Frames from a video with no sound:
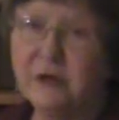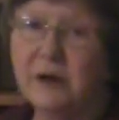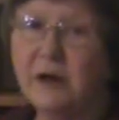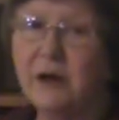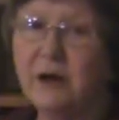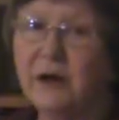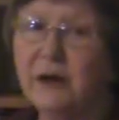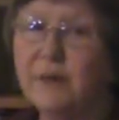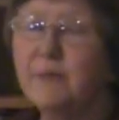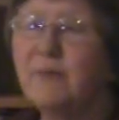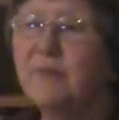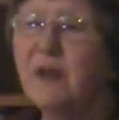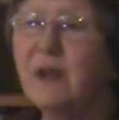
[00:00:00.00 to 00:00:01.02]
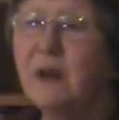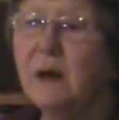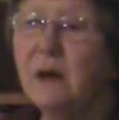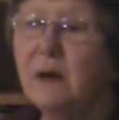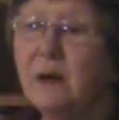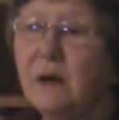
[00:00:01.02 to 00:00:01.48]
All right,
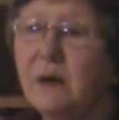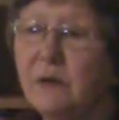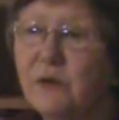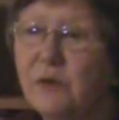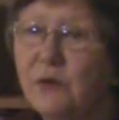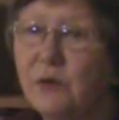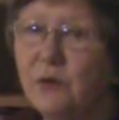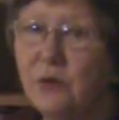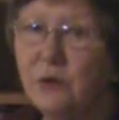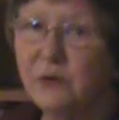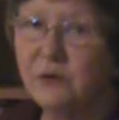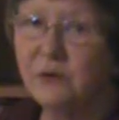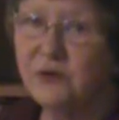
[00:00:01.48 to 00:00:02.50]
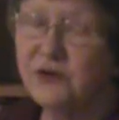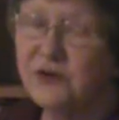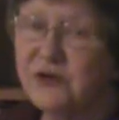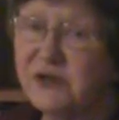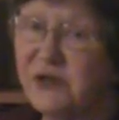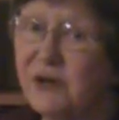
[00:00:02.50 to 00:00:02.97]
the newer
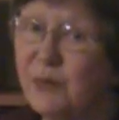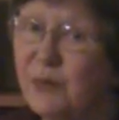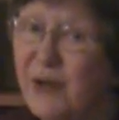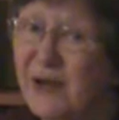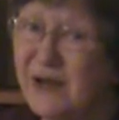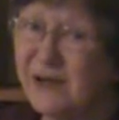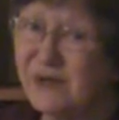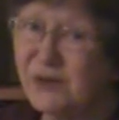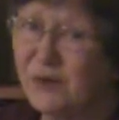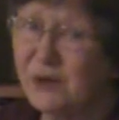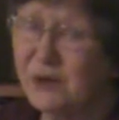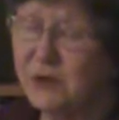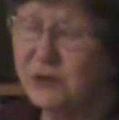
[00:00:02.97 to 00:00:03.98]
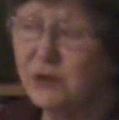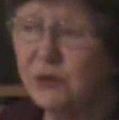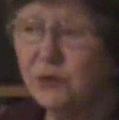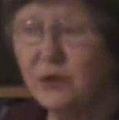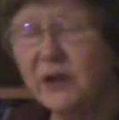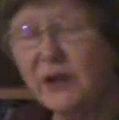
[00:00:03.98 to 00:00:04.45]
versions are past
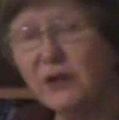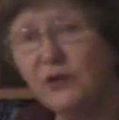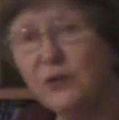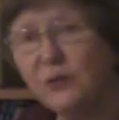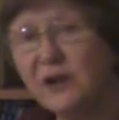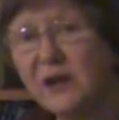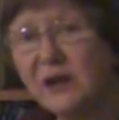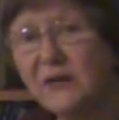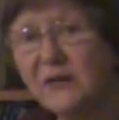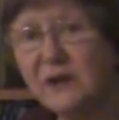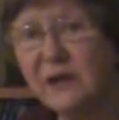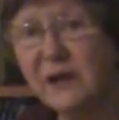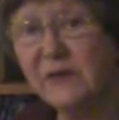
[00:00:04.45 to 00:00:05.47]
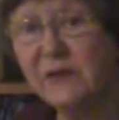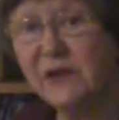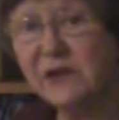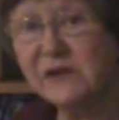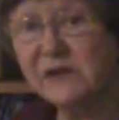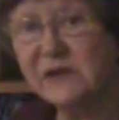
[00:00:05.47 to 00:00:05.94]
22, and you may even have
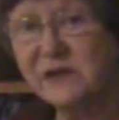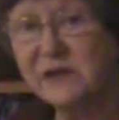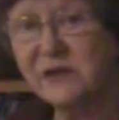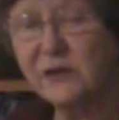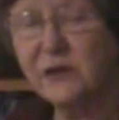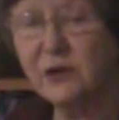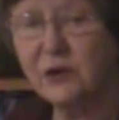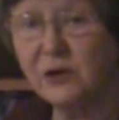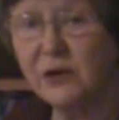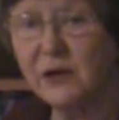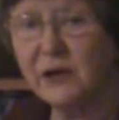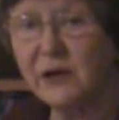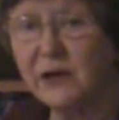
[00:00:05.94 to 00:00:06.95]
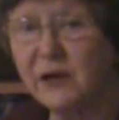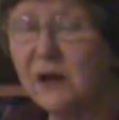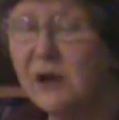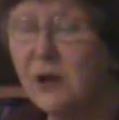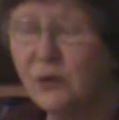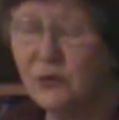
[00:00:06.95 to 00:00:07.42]
access to the online,
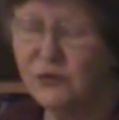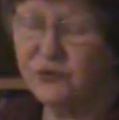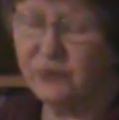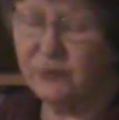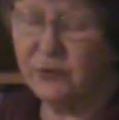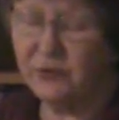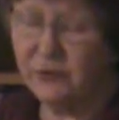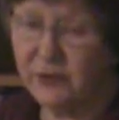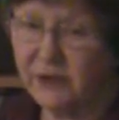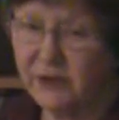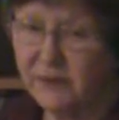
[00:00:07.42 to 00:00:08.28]
which would be great.